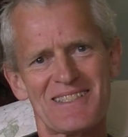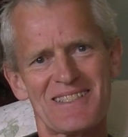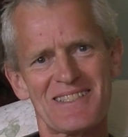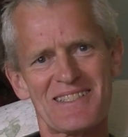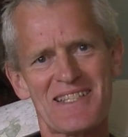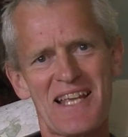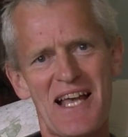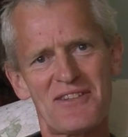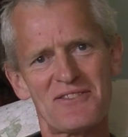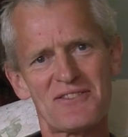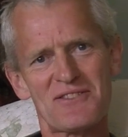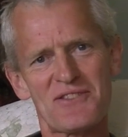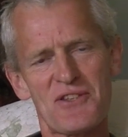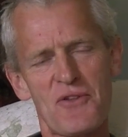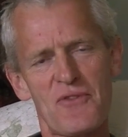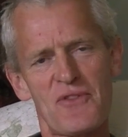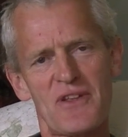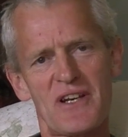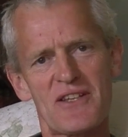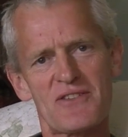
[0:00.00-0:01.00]
tells
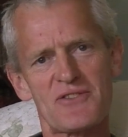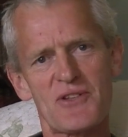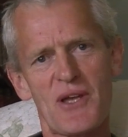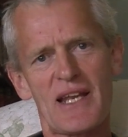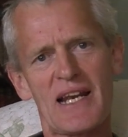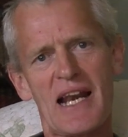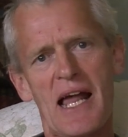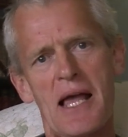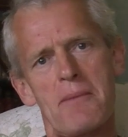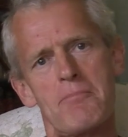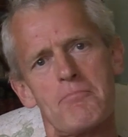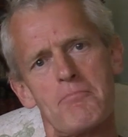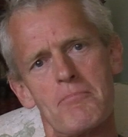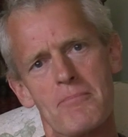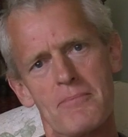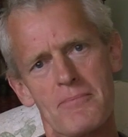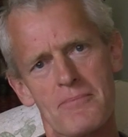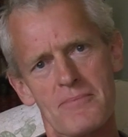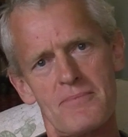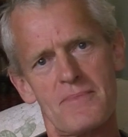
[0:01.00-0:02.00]
you that it's going like
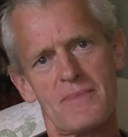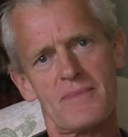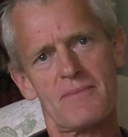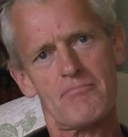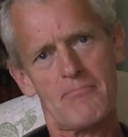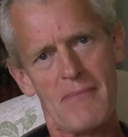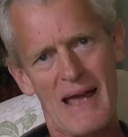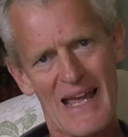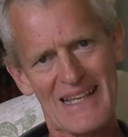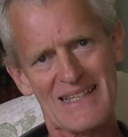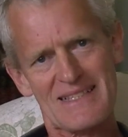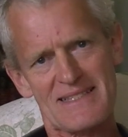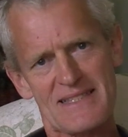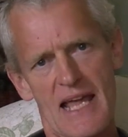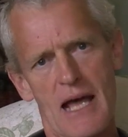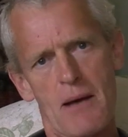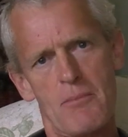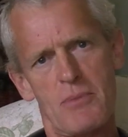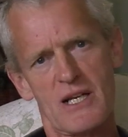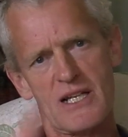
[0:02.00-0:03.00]

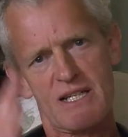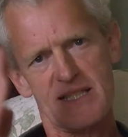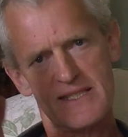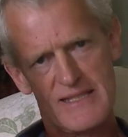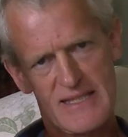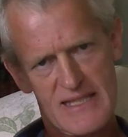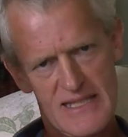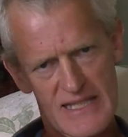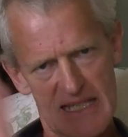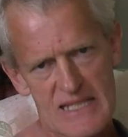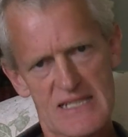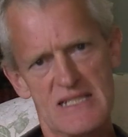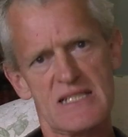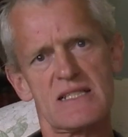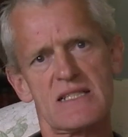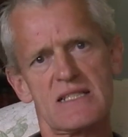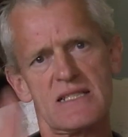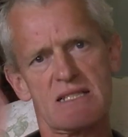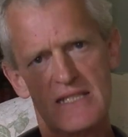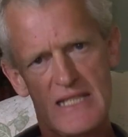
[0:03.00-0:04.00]
magister because the
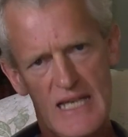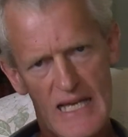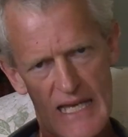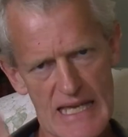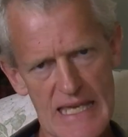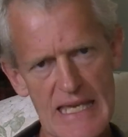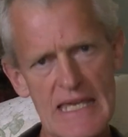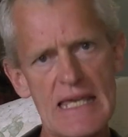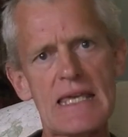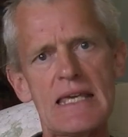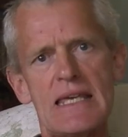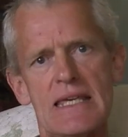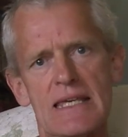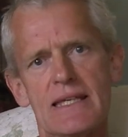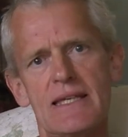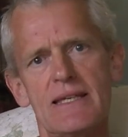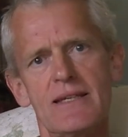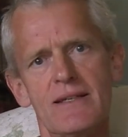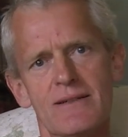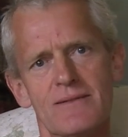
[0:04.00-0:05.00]

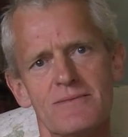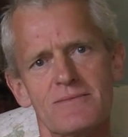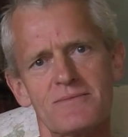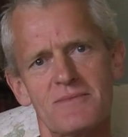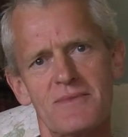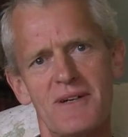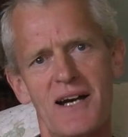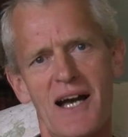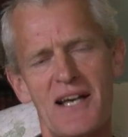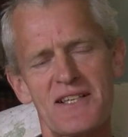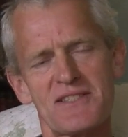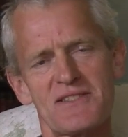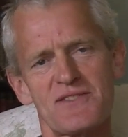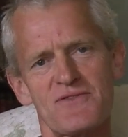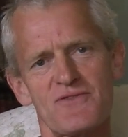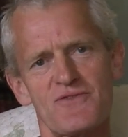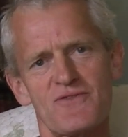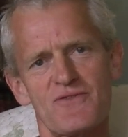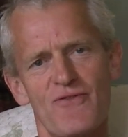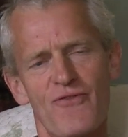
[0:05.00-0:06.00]
E has
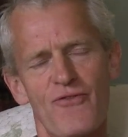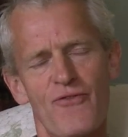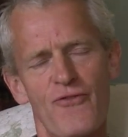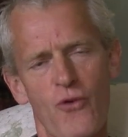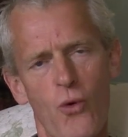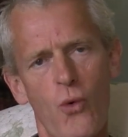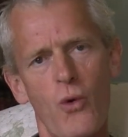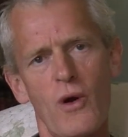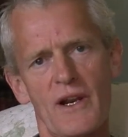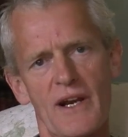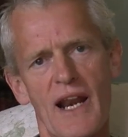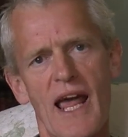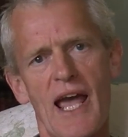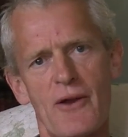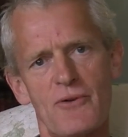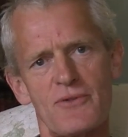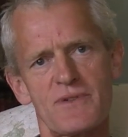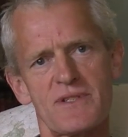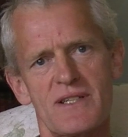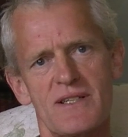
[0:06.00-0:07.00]
fallen
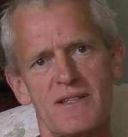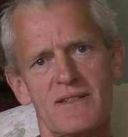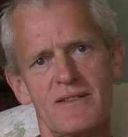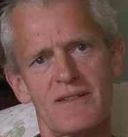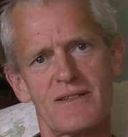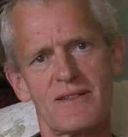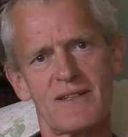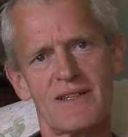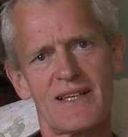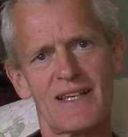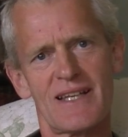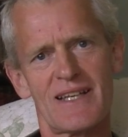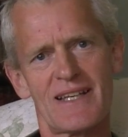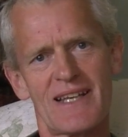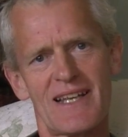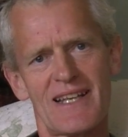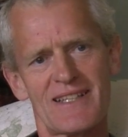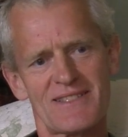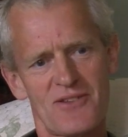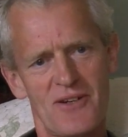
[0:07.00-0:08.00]
out.
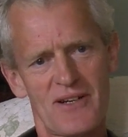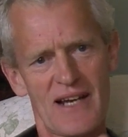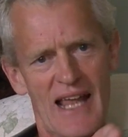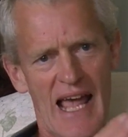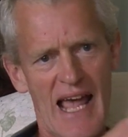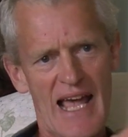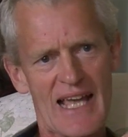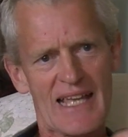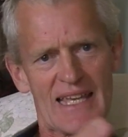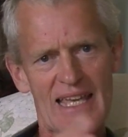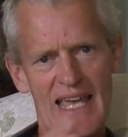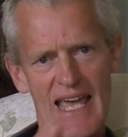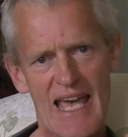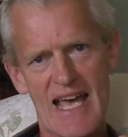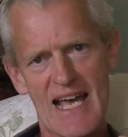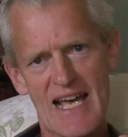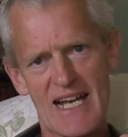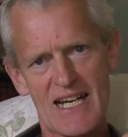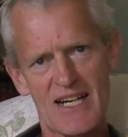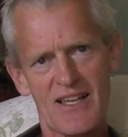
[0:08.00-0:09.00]
It's gone
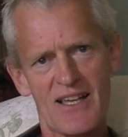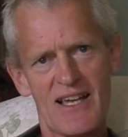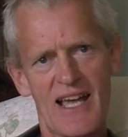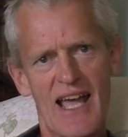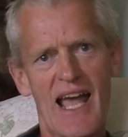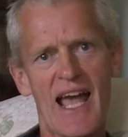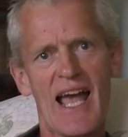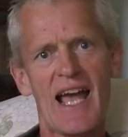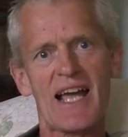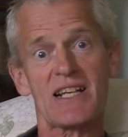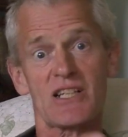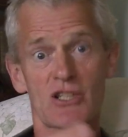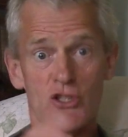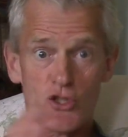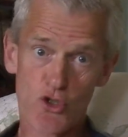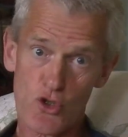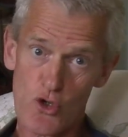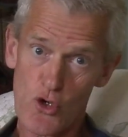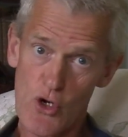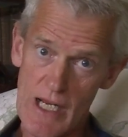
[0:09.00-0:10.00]
ager,
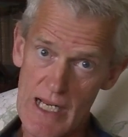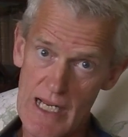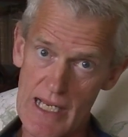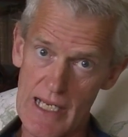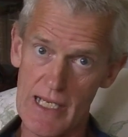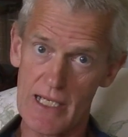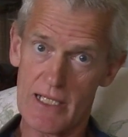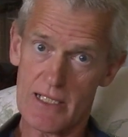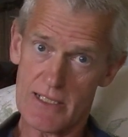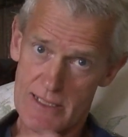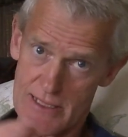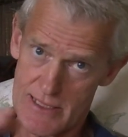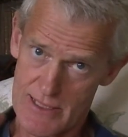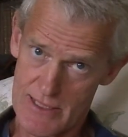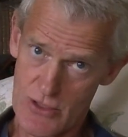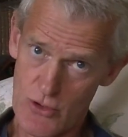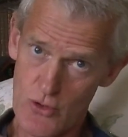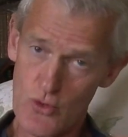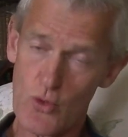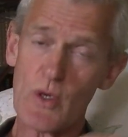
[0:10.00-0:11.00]
agree,
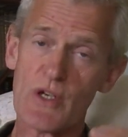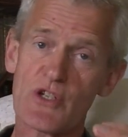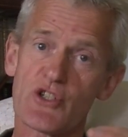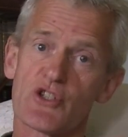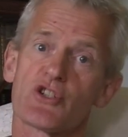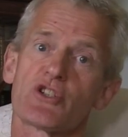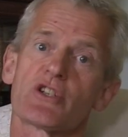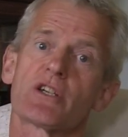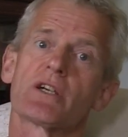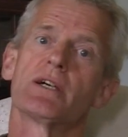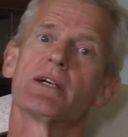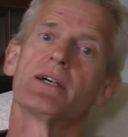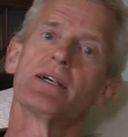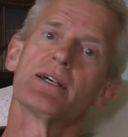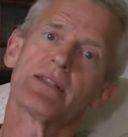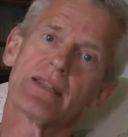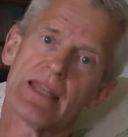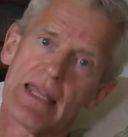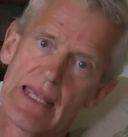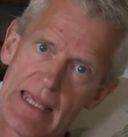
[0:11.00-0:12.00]
squished.
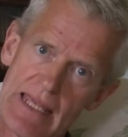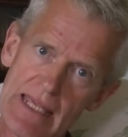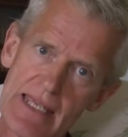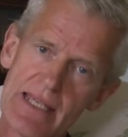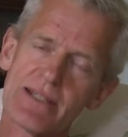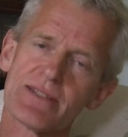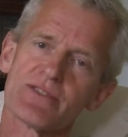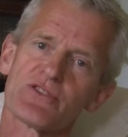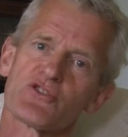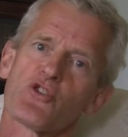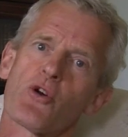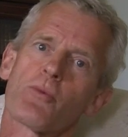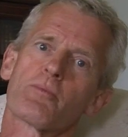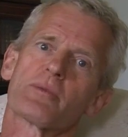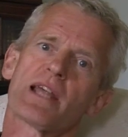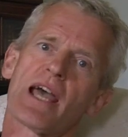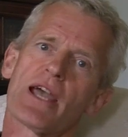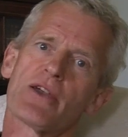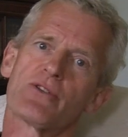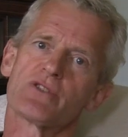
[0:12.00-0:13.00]
The E has
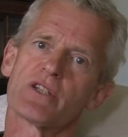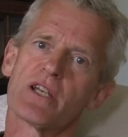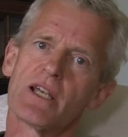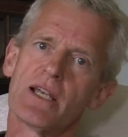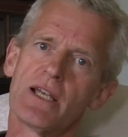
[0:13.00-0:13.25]
dropped out